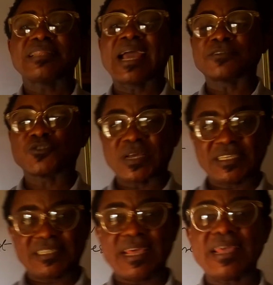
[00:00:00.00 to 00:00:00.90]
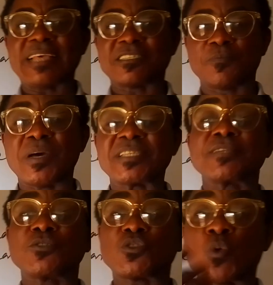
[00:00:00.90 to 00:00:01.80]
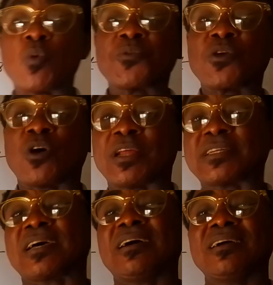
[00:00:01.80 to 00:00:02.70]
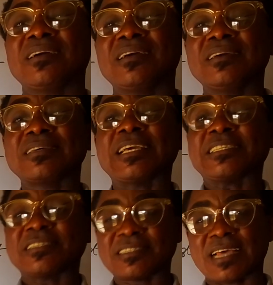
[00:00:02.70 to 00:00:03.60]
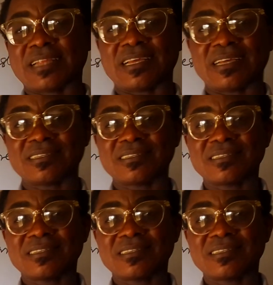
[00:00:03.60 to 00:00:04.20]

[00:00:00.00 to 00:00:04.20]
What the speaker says: The addressee is the person to whom your letter is intended.